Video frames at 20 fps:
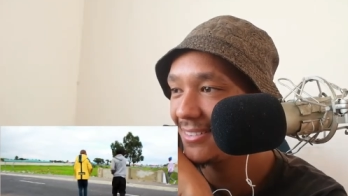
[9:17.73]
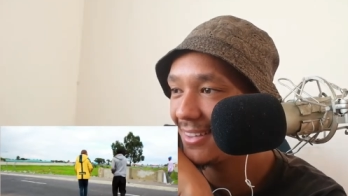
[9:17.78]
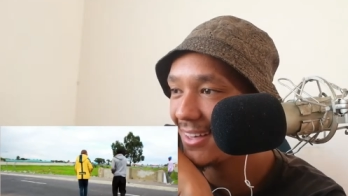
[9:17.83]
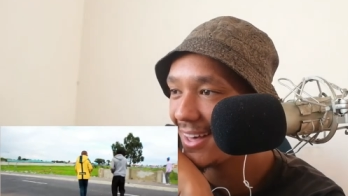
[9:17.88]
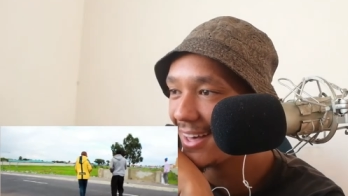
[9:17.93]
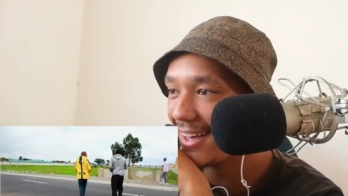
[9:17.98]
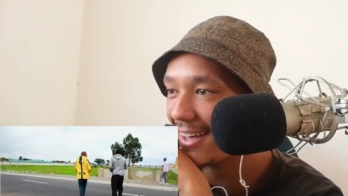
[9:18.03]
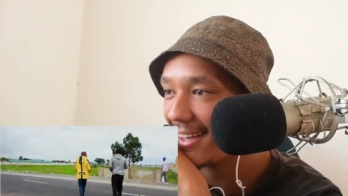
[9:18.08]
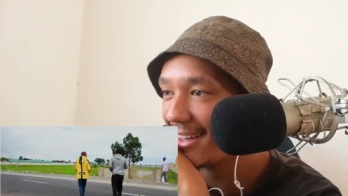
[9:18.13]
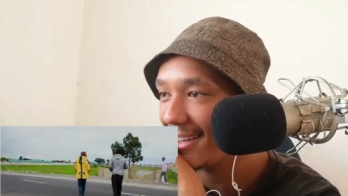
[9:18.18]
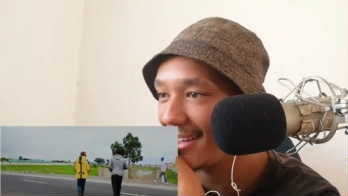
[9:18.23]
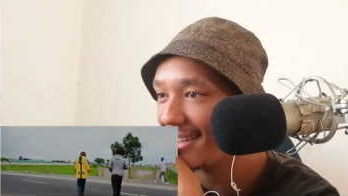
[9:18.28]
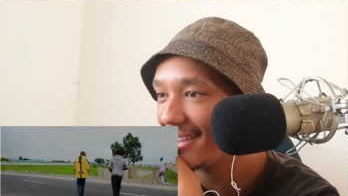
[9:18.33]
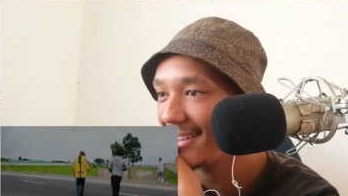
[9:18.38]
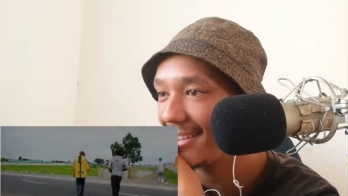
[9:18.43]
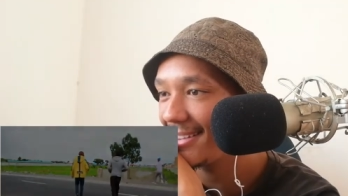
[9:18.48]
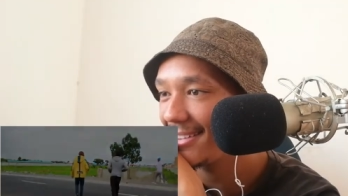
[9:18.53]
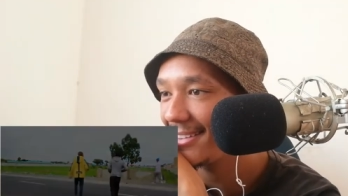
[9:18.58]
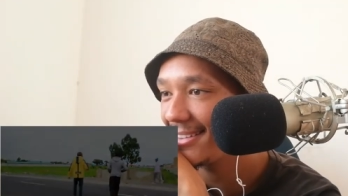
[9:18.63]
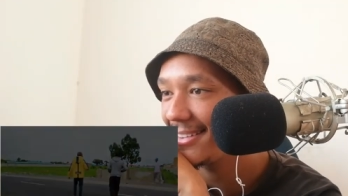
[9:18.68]
Yeah.
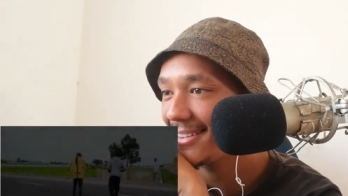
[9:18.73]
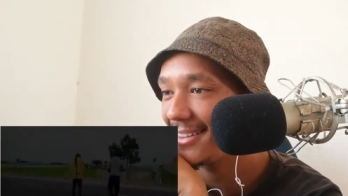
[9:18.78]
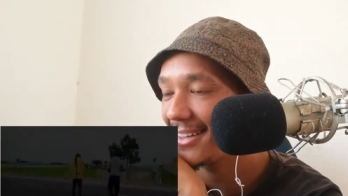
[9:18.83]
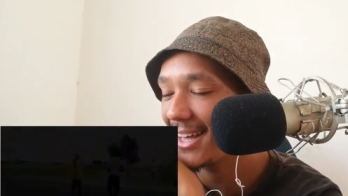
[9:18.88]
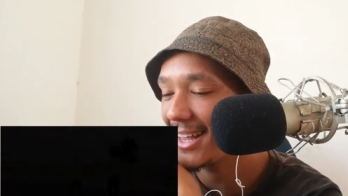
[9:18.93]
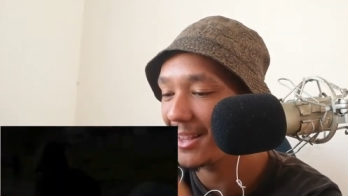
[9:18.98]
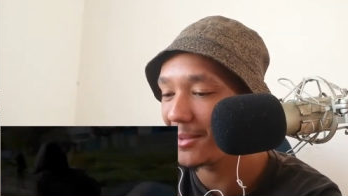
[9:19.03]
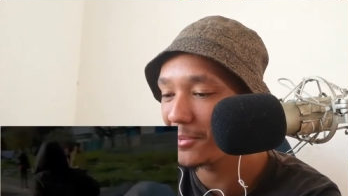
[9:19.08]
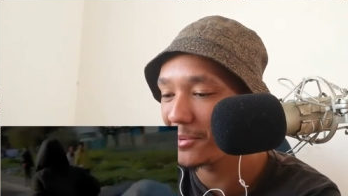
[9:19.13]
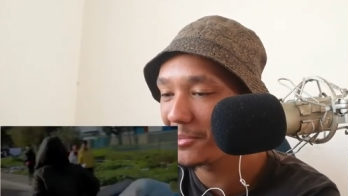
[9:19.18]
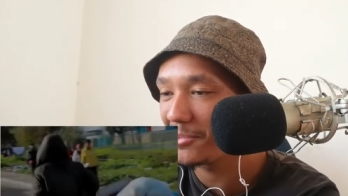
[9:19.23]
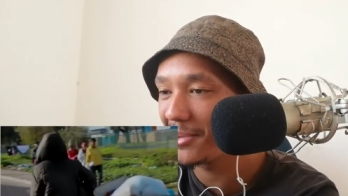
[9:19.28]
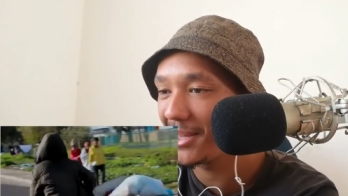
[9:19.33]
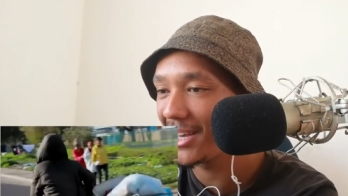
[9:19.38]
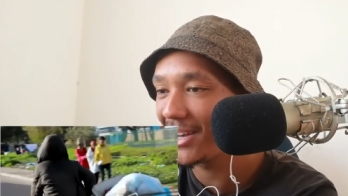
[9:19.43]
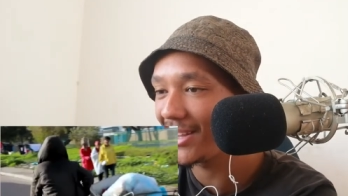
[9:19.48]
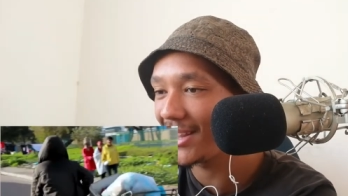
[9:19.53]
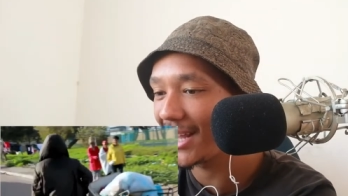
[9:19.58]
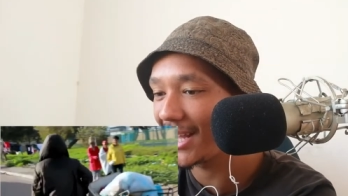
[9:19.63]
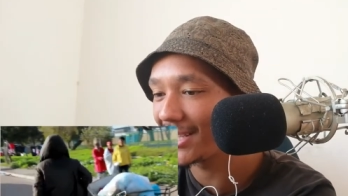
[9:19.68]
Had to put
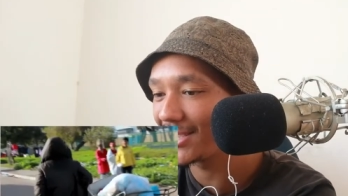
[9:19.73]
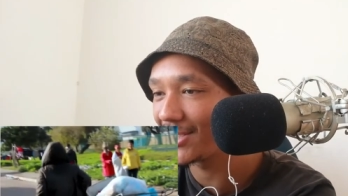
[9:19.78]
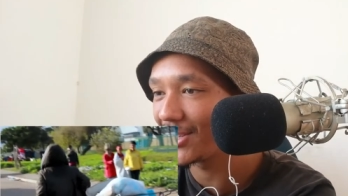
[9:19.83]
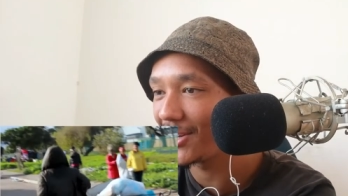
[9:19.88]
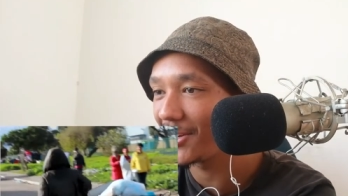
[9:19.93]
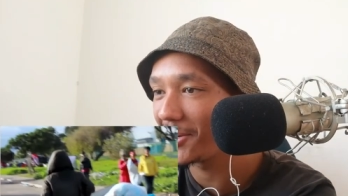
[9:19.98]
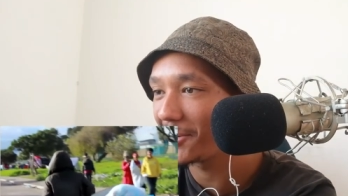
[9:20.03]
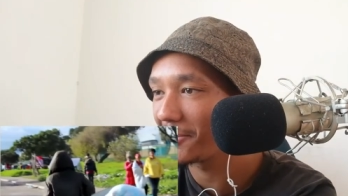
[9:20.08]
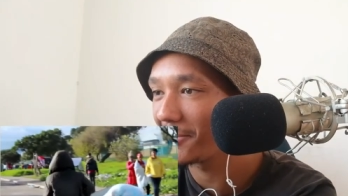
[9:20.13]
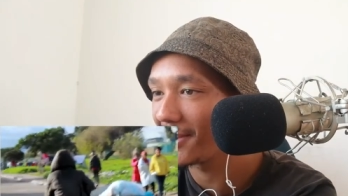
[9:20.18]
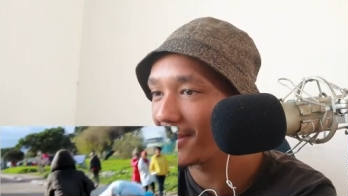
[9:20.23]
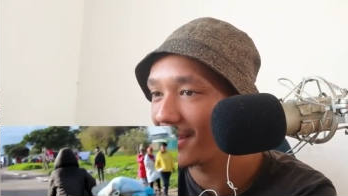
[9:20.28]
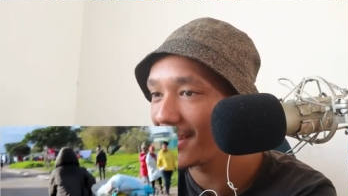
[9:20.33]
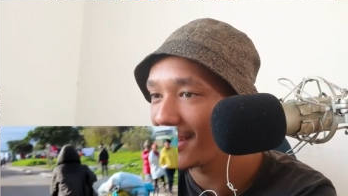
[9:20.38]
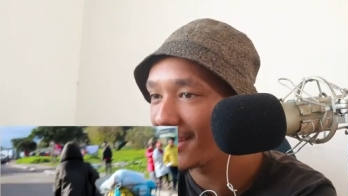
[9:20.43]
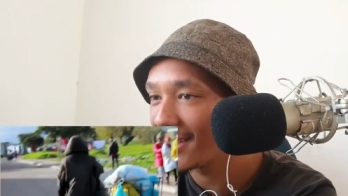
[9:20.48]
me on that song.